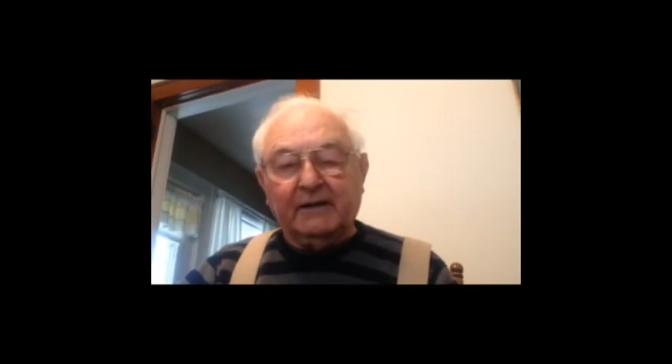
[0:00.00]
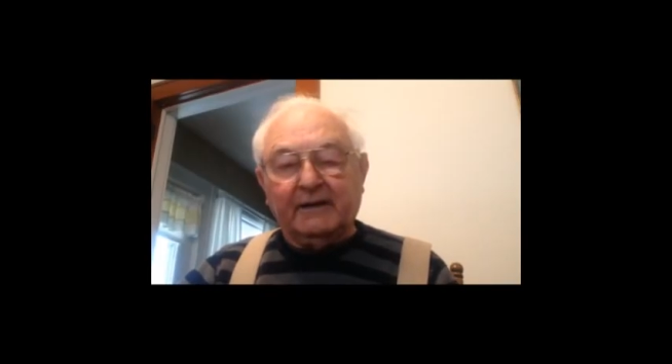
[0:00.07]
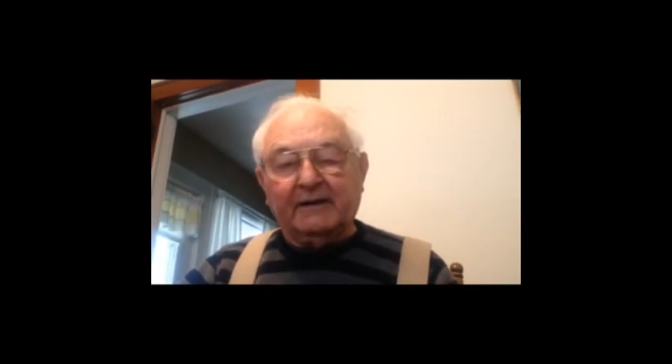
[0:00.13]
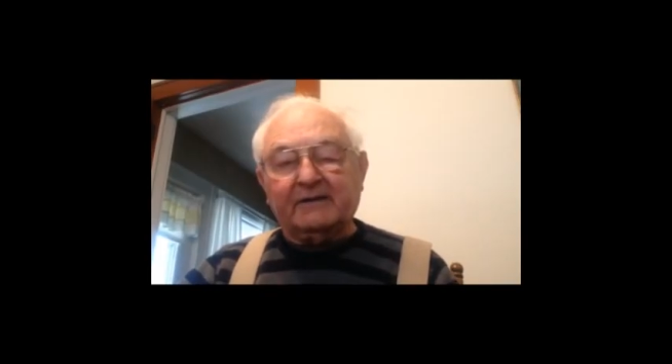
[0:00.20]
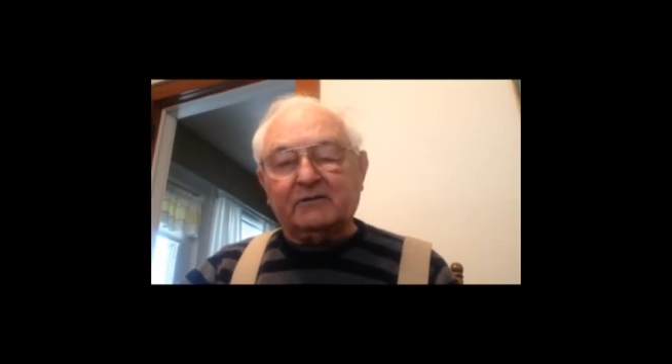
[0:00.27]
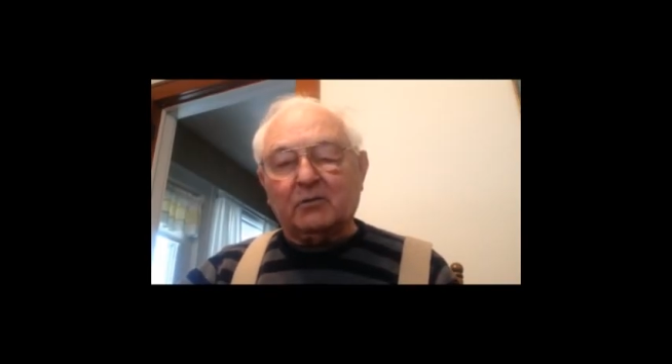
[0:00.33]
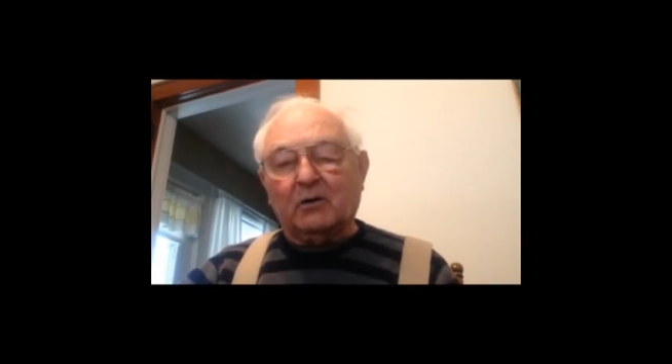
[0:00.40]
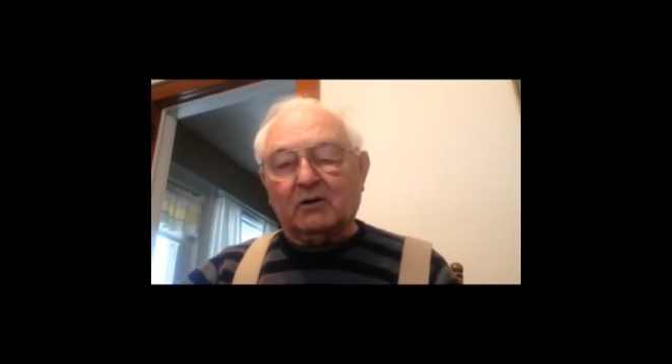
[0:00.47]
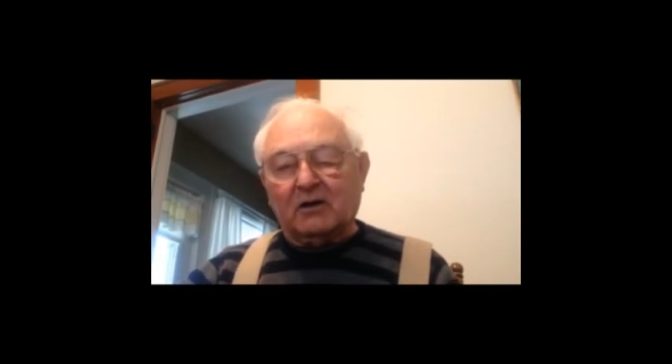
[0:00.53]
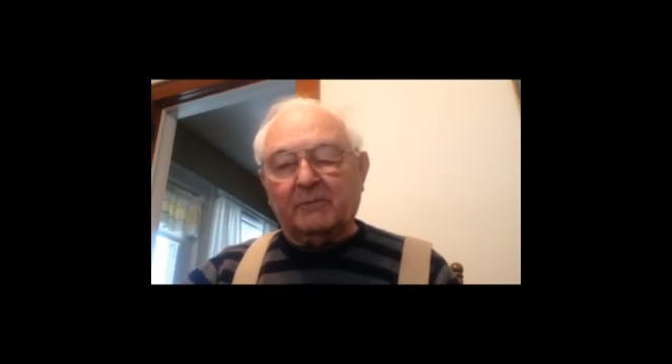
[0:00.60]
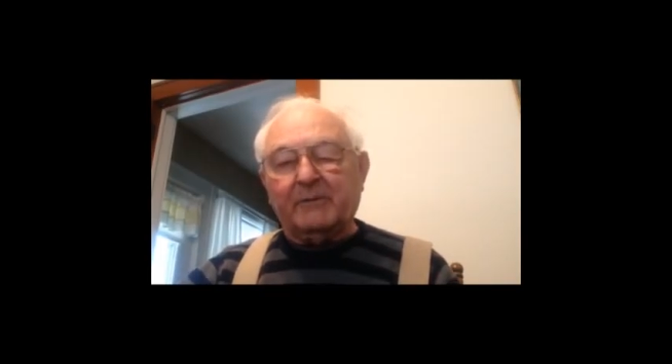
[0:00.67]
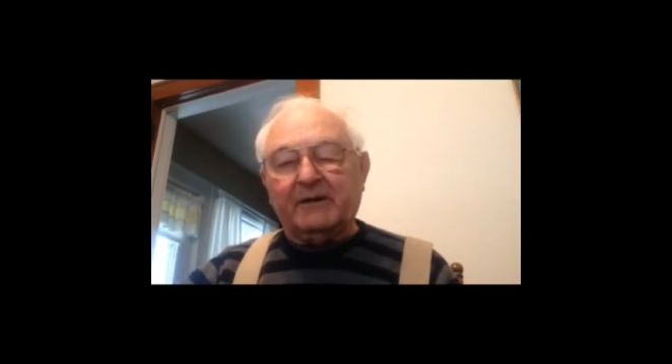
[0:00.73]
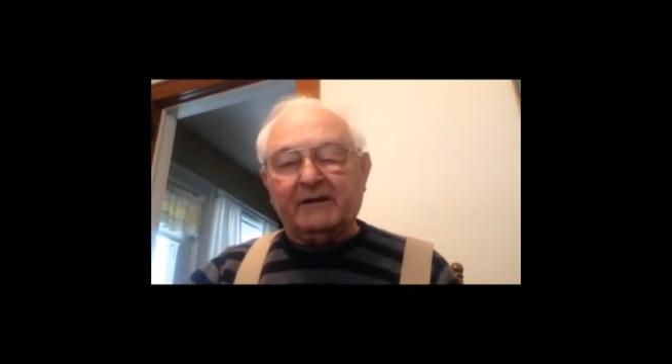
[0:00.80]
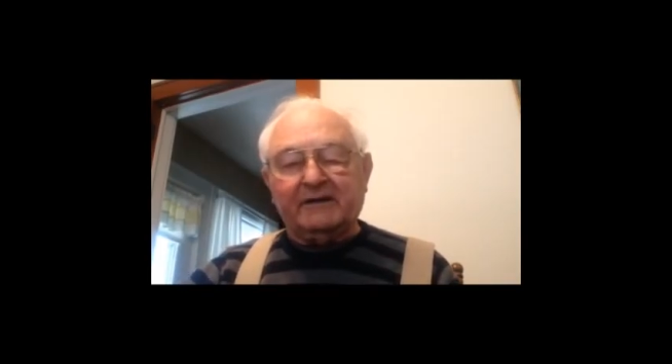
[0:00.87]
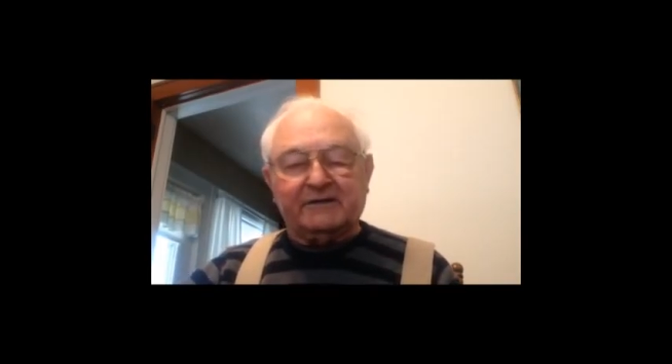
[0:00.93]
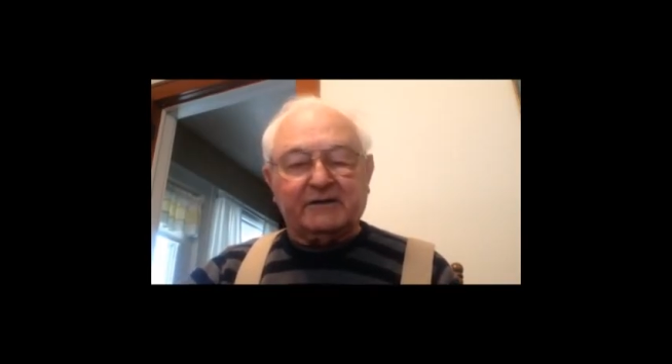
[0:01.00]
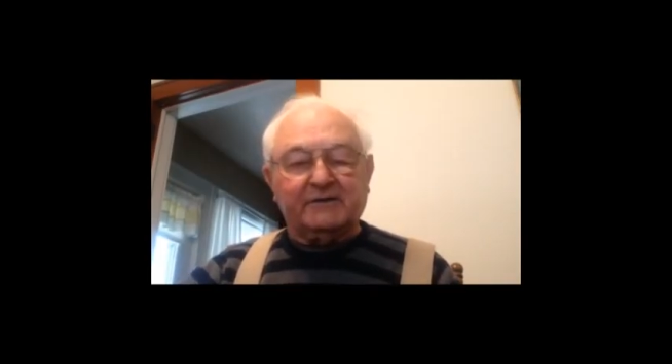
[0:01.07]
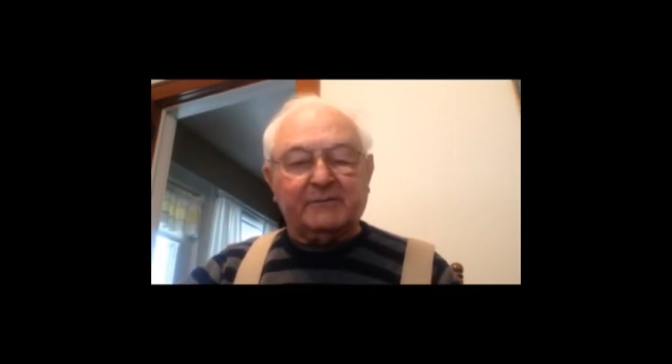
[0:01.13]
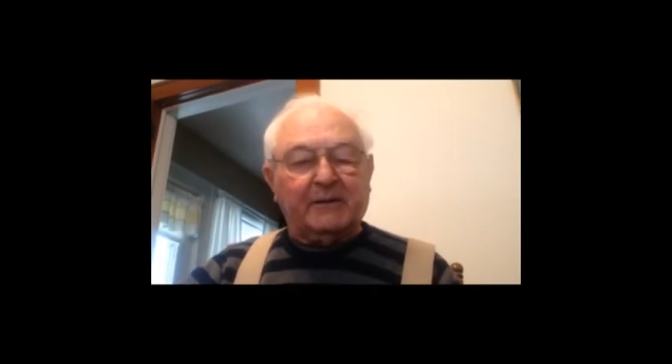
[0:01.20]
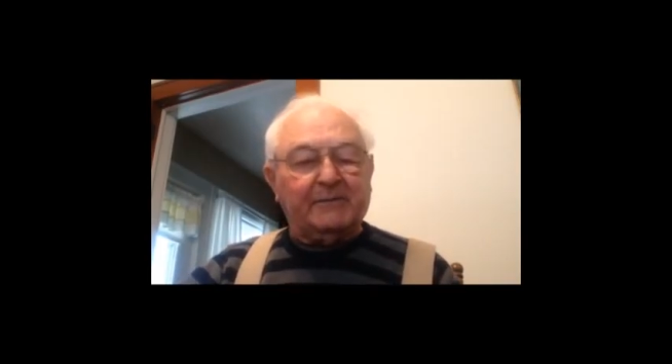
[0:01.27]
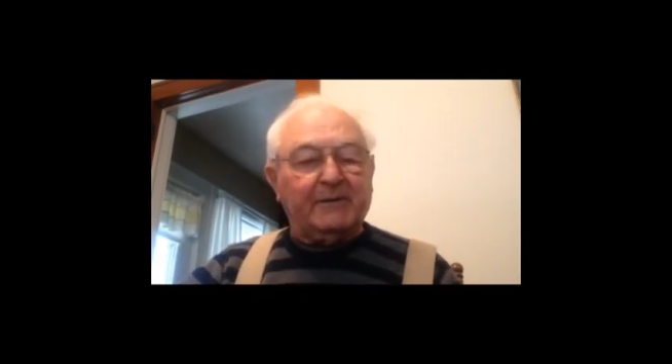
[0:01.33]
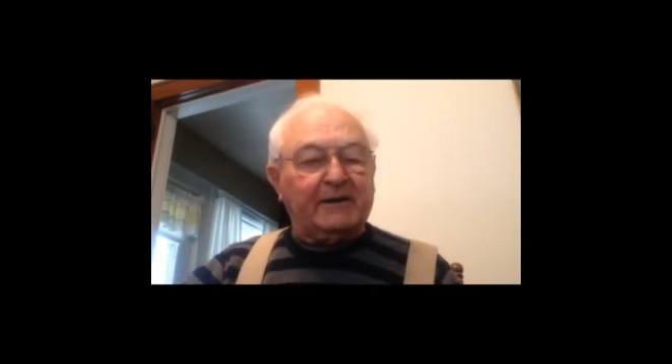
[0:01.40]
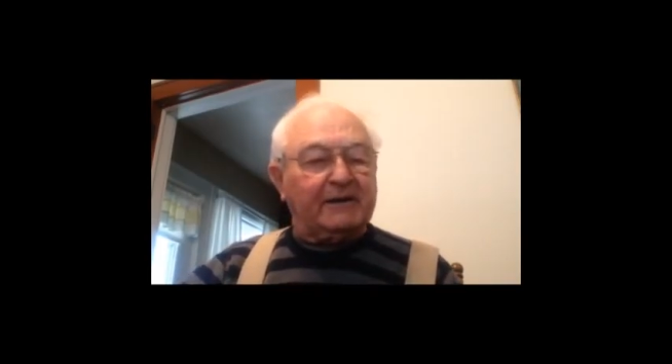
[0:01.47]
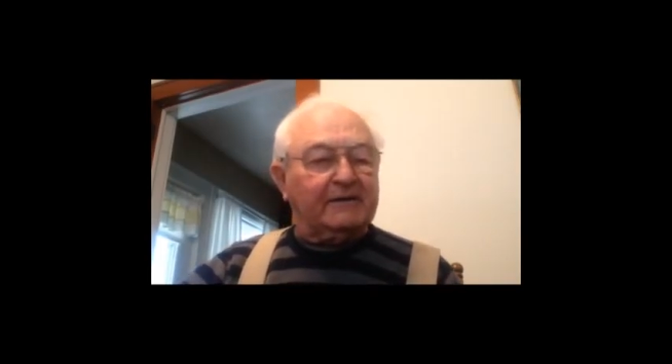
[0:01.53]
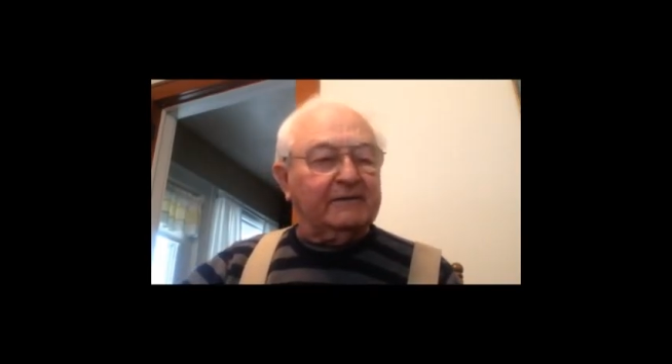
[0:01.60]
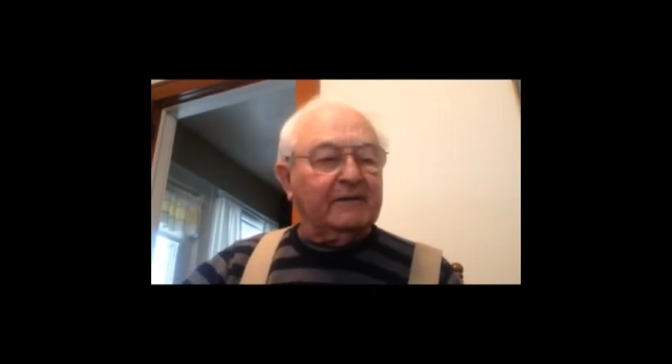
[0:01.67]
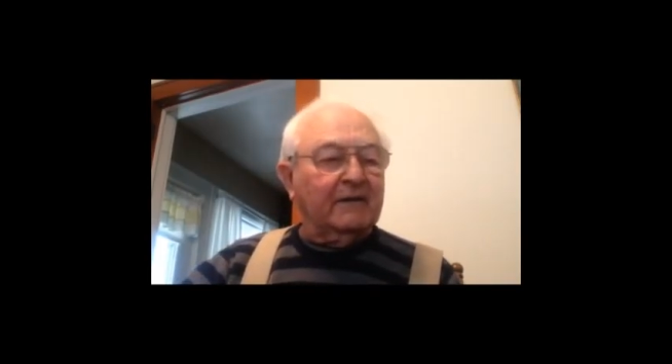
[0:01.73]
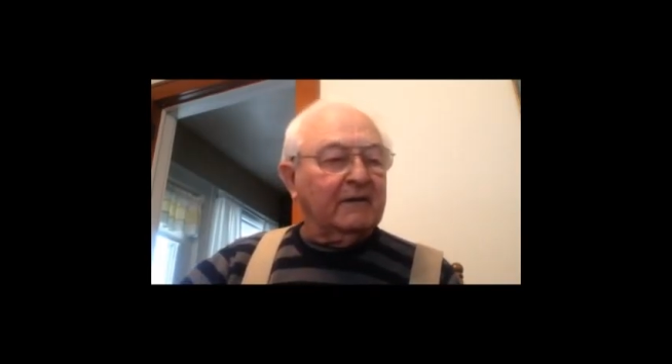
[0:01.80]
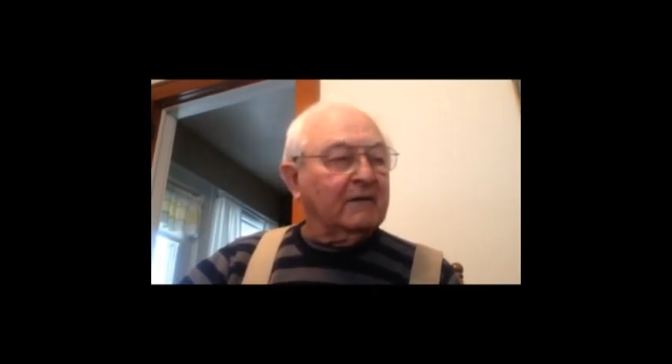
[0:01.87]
He said, well, come in. He says, maybe I can